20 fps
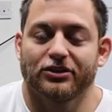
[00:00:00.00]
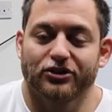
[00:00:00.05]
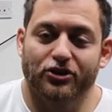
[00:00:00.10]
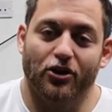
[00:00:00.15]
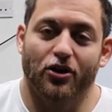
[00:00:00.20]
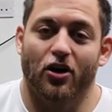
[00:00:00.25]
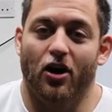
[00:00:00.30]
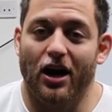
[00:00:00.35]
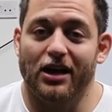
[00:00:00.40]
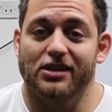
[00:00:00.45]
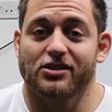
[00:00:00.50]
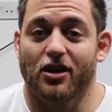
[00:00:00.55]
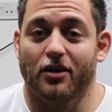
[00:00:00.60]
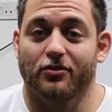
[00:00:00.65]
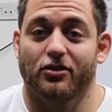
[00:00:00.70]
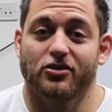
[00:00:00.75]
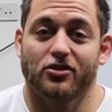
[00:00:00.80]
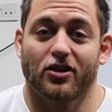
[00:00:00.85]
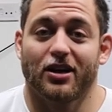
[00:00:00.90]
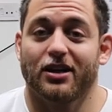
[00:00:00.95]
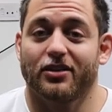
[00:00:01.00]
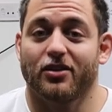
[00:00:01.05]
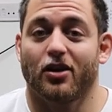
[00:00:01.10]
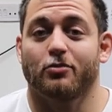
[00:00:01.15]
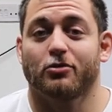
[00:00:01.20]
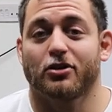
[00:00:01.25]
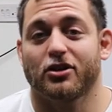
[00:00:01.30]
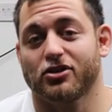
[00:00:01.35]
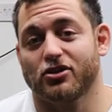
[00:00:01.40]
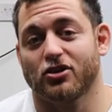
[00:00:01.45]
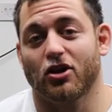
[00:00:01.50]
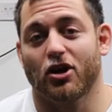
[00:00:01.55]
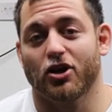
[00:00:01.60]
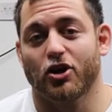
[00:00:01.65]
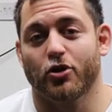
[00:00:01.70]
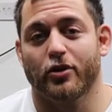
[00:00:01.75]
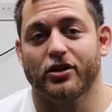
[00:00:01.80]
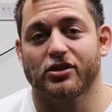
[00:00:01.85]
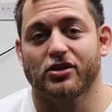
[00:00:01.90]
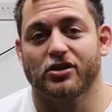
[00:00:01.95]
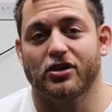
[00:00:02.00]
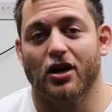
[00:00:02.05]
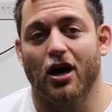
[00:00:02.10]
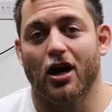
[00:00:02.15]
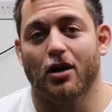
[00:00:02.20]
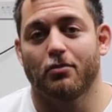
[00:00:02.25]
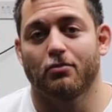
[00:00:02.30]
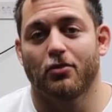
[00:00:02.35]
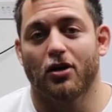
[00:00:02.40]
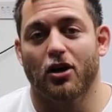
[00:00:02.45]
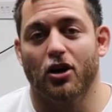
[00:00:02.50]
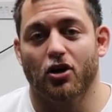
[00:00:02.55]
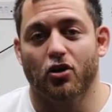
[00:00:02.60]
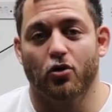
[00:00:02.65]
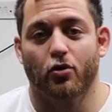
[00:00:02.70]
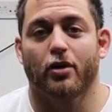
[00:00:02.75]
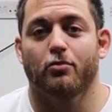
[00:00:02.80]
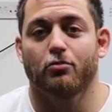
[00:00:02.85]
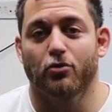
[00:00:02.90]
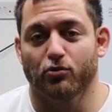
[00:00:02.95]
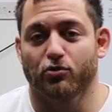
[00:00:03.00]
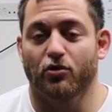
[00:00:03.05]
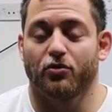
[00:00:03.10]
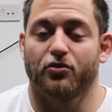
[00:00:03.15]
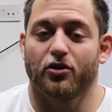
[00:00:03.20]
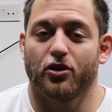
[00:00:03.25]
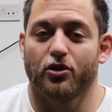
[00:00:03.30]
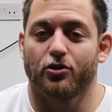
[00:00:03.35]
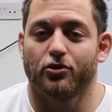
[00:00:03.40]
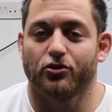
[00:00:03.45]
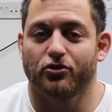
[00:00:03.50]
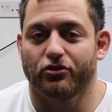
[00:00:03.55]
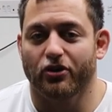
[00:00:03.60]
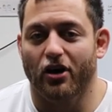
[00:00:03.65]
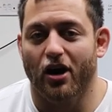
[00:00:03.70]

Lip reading: So guys, I've decided that I'm going to start doing some equipment reviews.